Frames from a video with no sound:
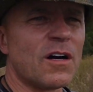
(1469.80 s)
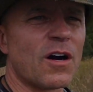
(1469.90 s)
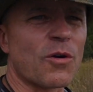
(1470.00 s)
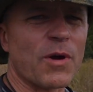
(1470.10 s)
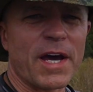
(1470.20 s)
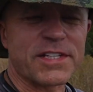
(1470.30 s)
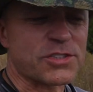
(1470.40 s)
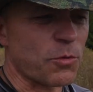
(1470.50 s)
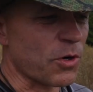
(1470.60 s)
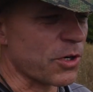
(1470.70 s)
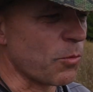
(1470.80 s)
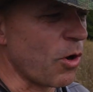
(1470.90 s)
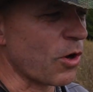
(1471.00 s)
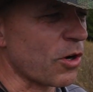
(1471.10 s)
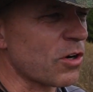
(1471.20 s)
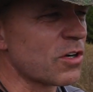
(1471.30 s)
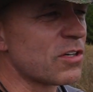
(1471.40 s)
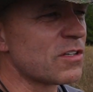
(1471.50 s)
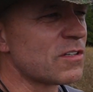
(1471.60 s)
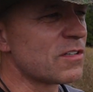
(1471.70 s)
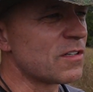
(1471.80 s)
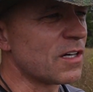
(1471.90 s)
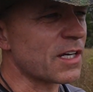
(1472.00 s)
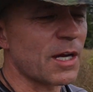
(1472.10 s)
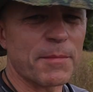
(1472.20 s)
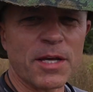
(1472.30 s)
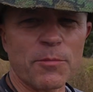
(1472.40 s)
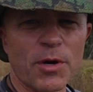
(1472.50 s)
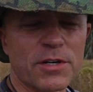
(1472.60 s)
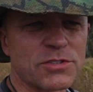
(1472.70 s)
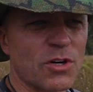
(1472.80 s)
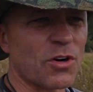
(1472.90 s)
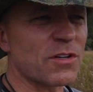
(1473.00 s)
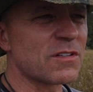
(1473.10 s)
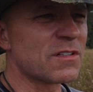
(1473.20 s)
Alrighty, so we're in the water. I got my hip waders on.